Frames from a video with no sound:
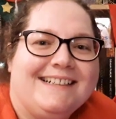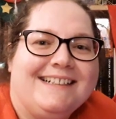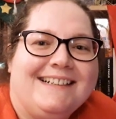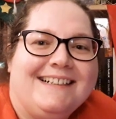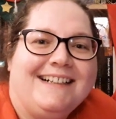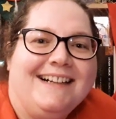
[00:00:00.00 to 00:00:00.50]

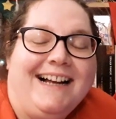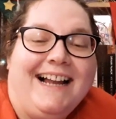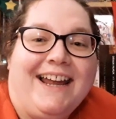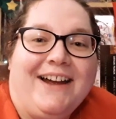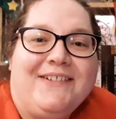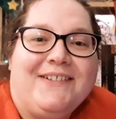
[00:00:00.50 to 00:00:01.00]
Hello,
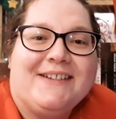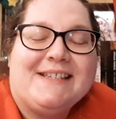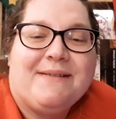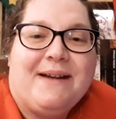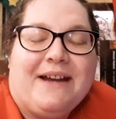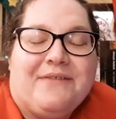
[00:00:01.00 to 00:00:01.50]
so I have a
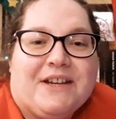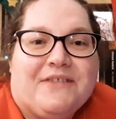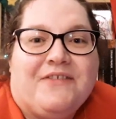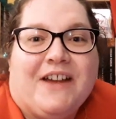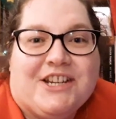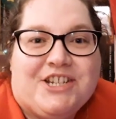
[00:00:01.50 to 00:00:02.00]
confession.
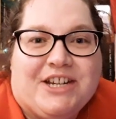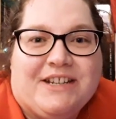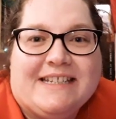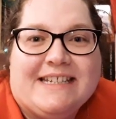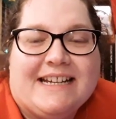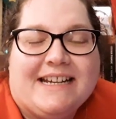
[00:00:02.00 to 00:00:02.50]
Today is
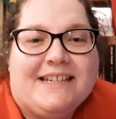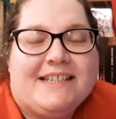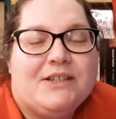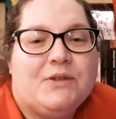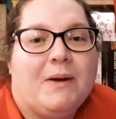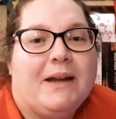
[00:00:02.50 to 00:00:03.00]
the
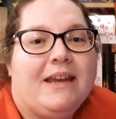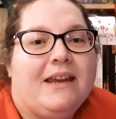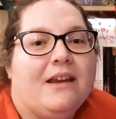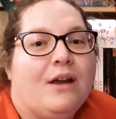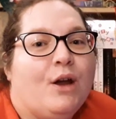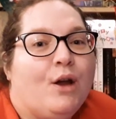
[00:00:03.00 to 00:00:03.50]

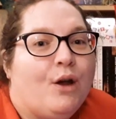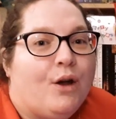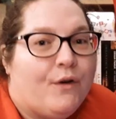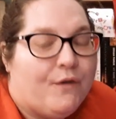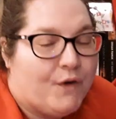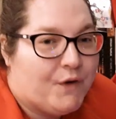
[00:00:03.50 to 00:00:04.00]
24th
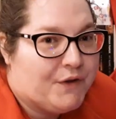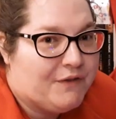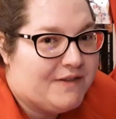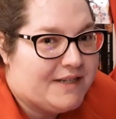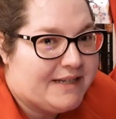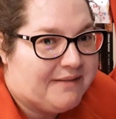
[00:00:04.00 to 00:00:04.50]
of
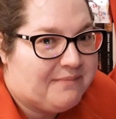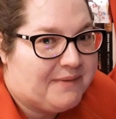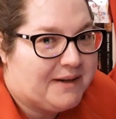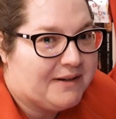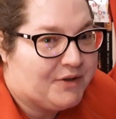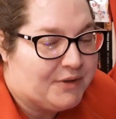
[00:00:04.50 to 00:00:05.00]
December,
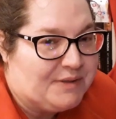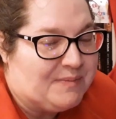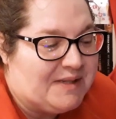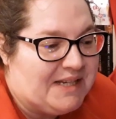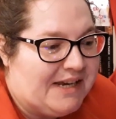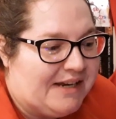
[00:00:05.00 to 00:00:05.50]
Christmas Eve,
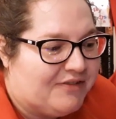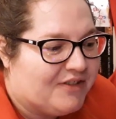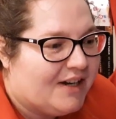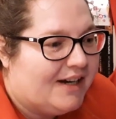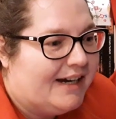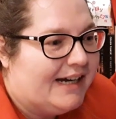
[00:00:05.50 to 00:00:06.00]

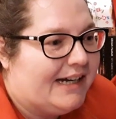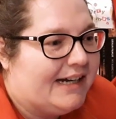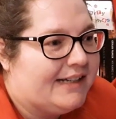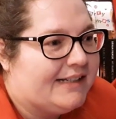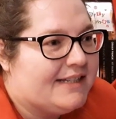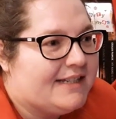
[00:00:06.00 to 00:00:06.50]
and I
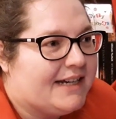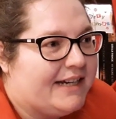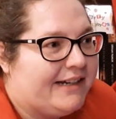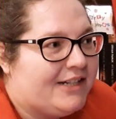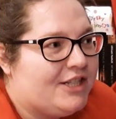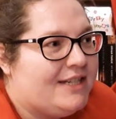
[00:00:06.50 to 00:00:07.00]
actually
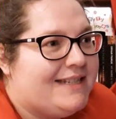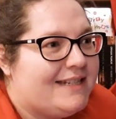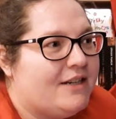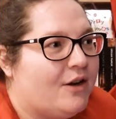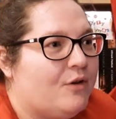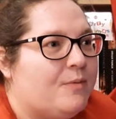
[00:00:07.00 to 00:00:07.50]
didn't open
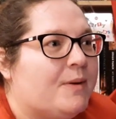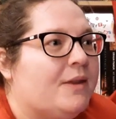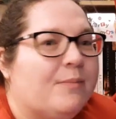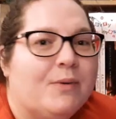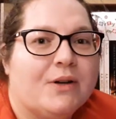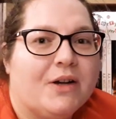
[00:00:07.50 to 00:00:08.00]
the book on the
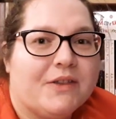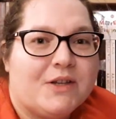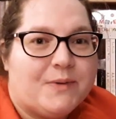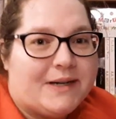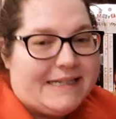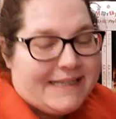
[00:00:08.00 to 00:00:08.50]

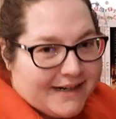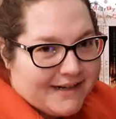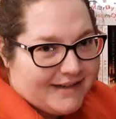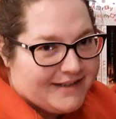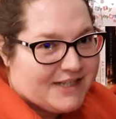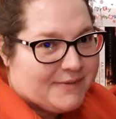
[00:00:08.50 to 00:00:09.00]
22nd, so I
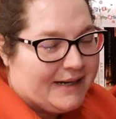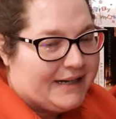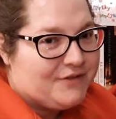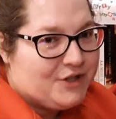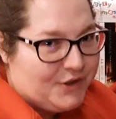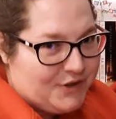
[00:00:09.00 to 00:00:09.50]
have two to
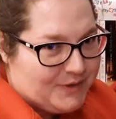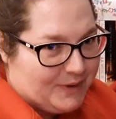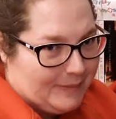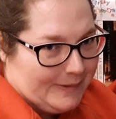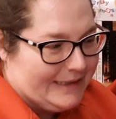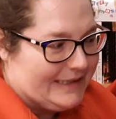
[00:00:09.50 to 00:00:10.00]
open today.